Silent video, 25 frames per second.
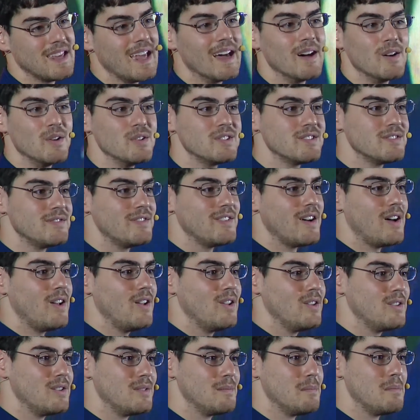else
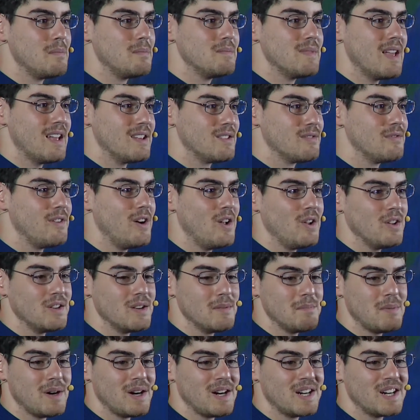has fallen
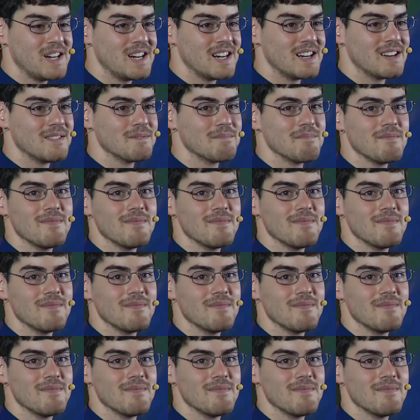apart.